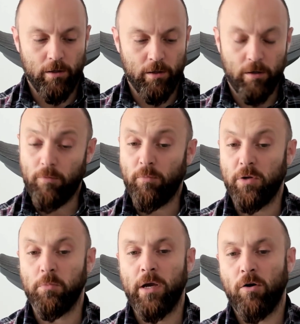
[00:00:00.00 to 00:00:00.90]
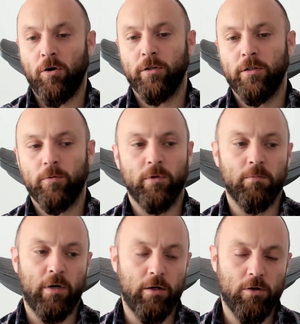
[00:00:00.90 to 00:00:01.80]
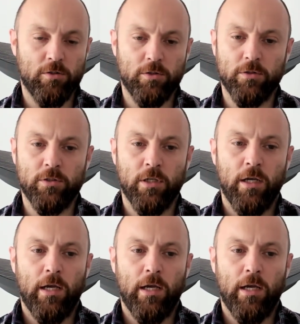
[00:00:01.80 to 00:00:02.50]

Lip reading: aunt, with my cousins,